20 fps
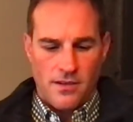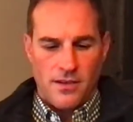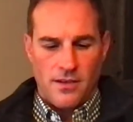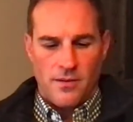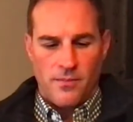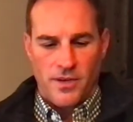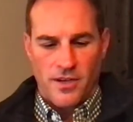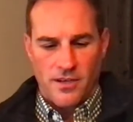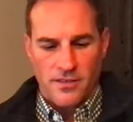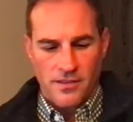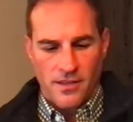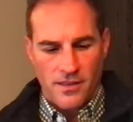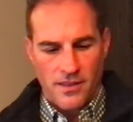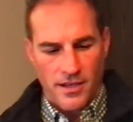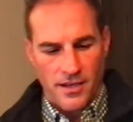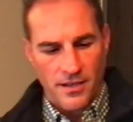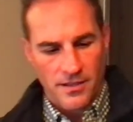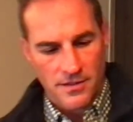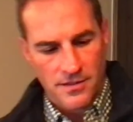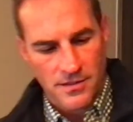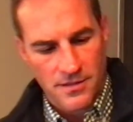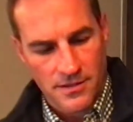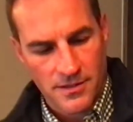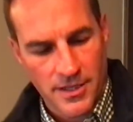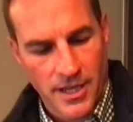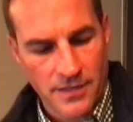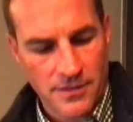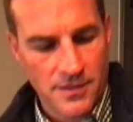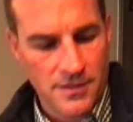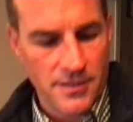because I think it's
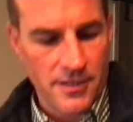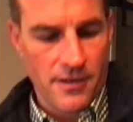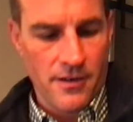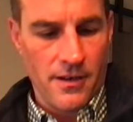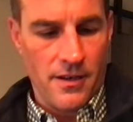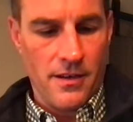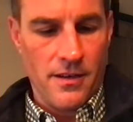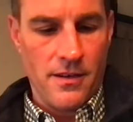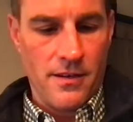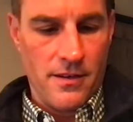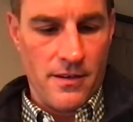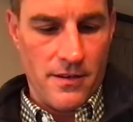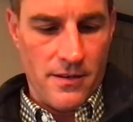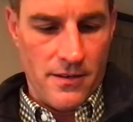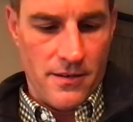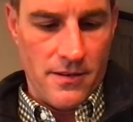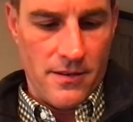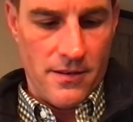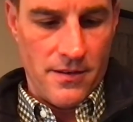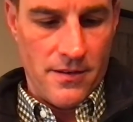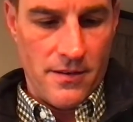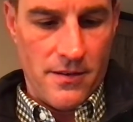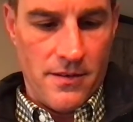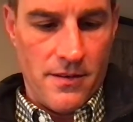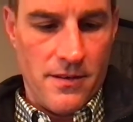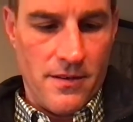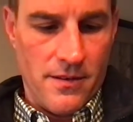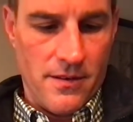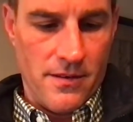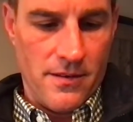necessary.
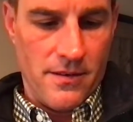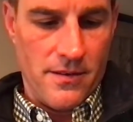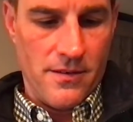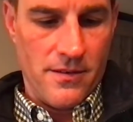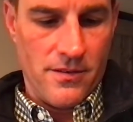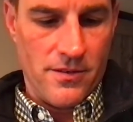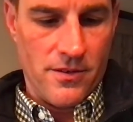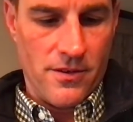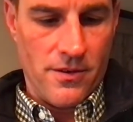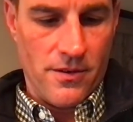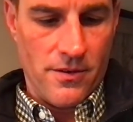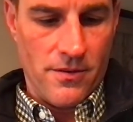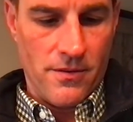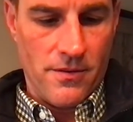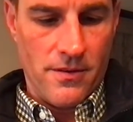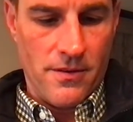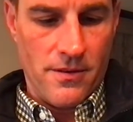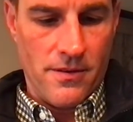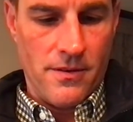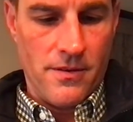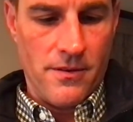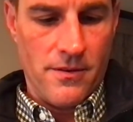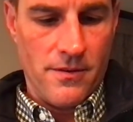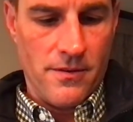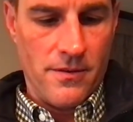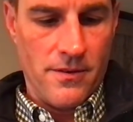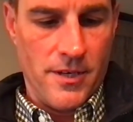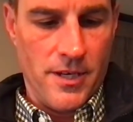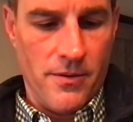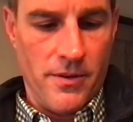So
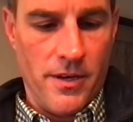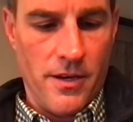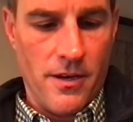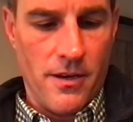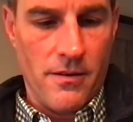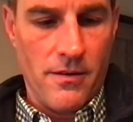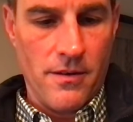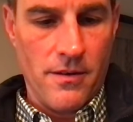here we go.